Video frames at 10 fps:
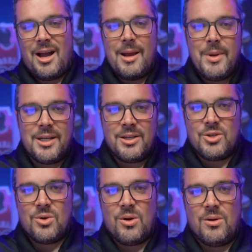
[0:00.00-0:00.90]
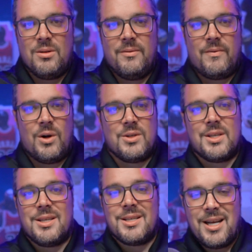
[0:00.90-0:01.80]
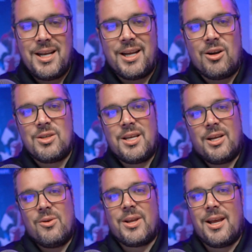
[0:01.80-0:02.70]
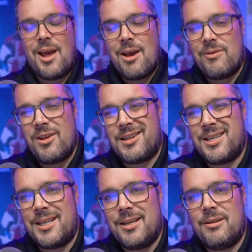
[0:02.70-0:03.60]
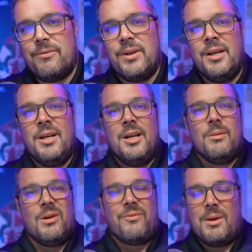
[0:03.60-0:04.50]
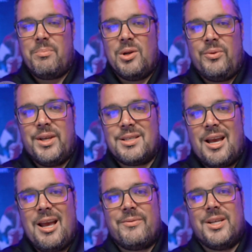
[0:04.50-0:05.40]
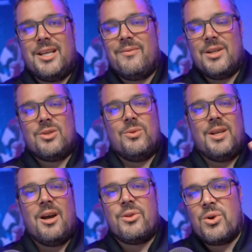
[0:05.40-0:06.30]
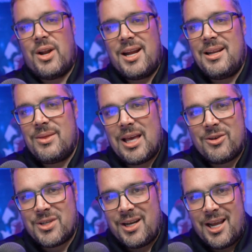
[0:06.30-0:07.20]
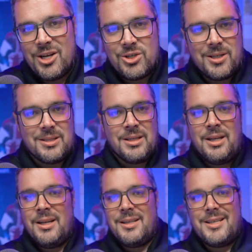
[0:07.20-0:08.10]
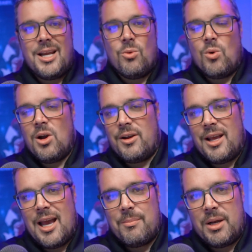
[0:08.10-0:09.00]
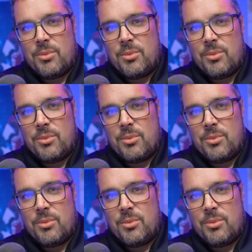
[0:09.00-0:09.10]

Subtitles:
I'm in control versus sitting here saying, okay, I have a lot to give, but if I build this, I have to give it to the other 90,000 agents day one at my